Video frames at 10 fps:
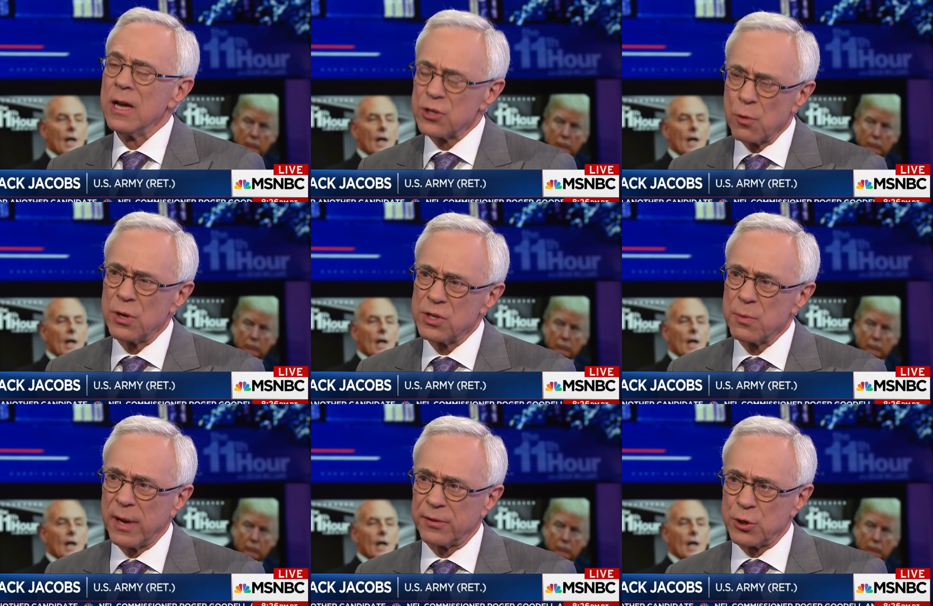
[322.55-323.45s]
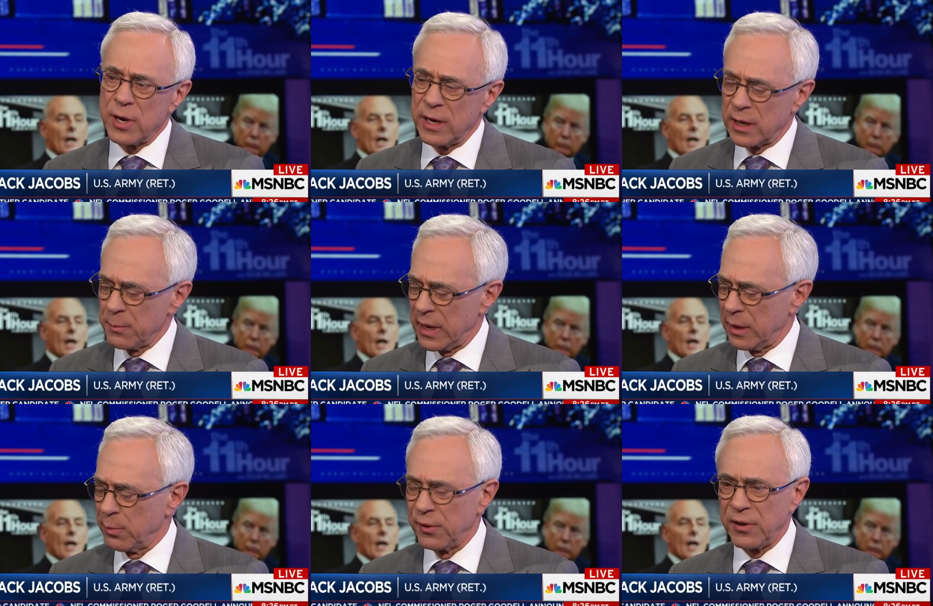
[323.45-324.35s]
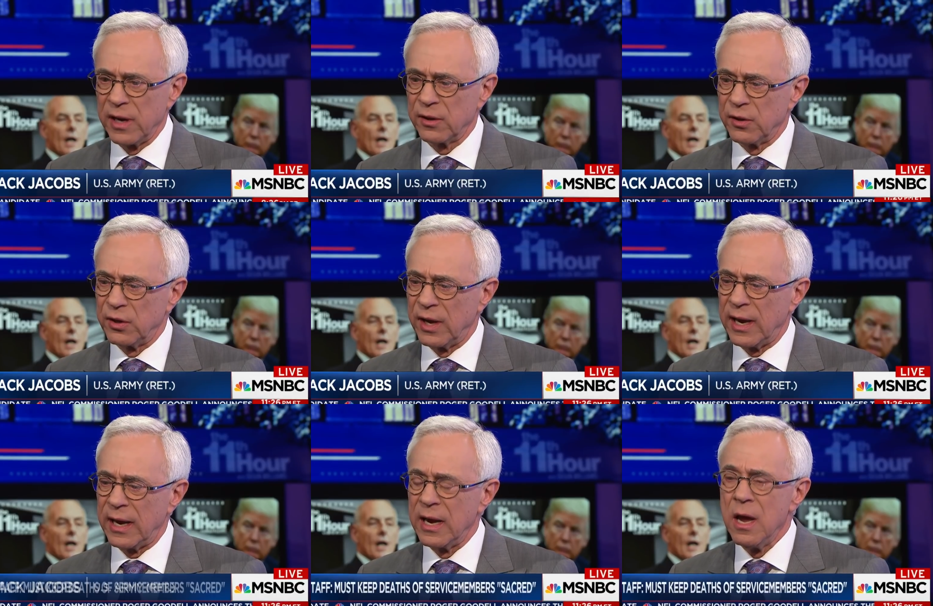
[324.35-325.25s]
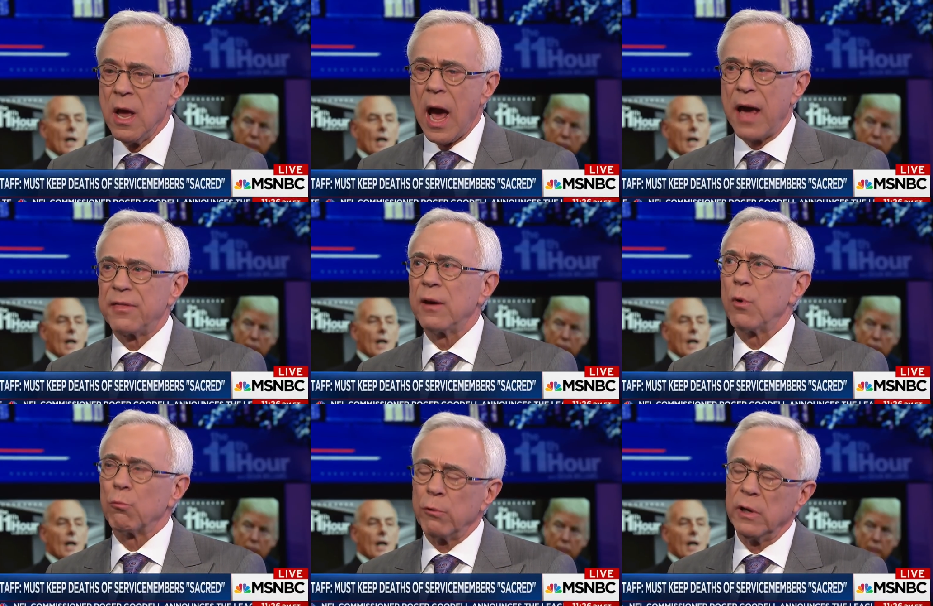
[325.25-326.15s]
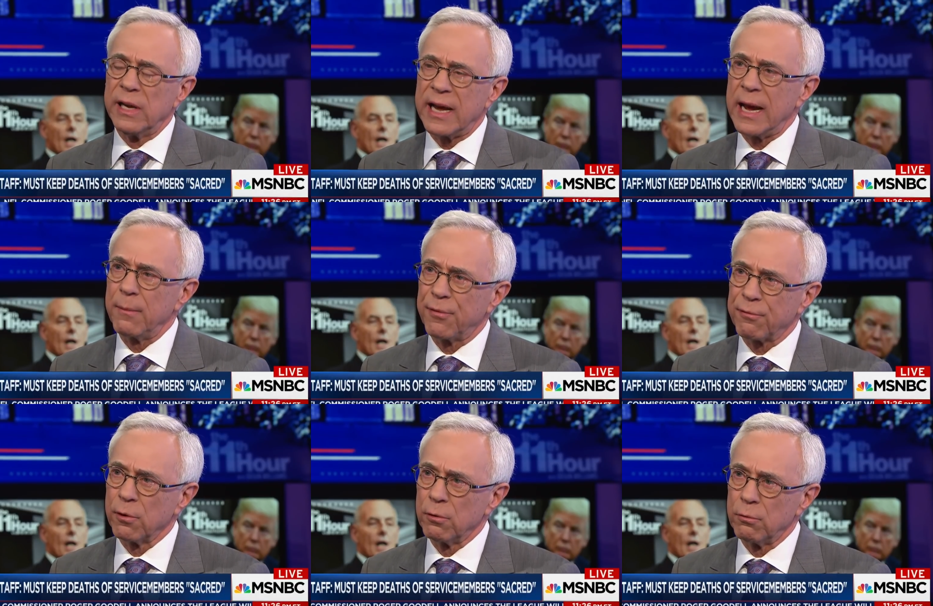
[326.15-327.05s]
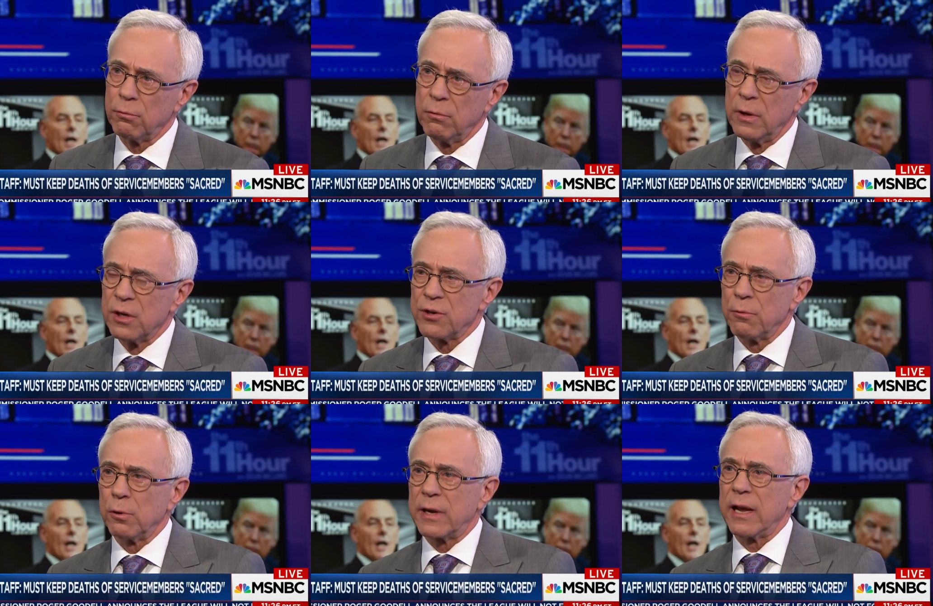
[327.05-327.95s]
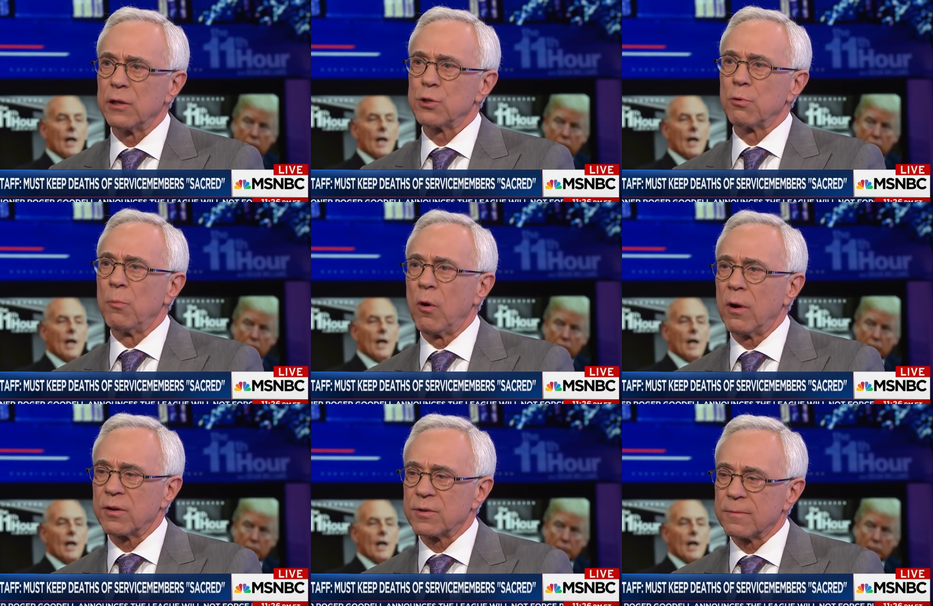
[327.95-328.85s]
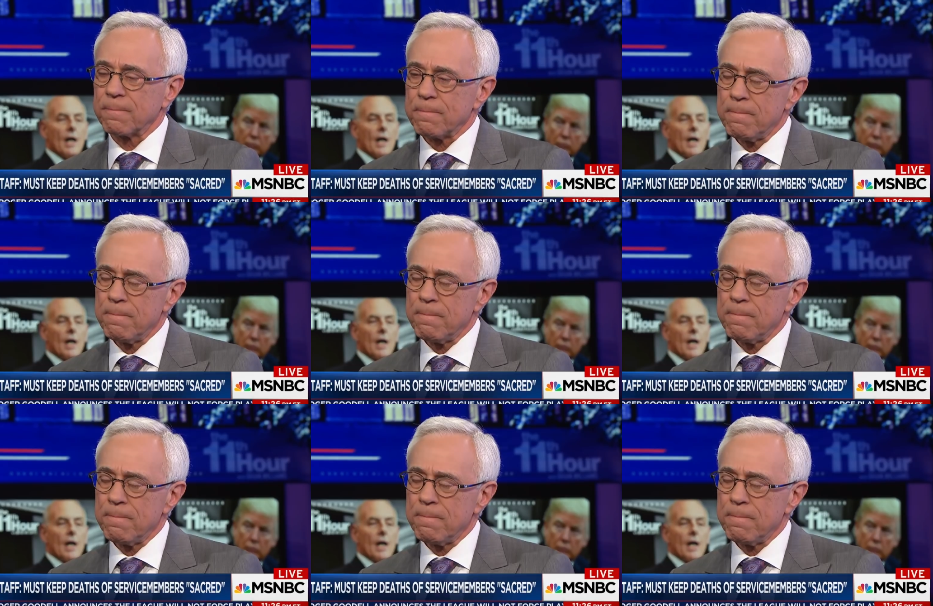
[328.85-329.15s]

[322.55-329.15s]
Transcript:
Speaker 1: So it is about the chain of command. But at the end of the day, I think what really came through General Kelly's remarks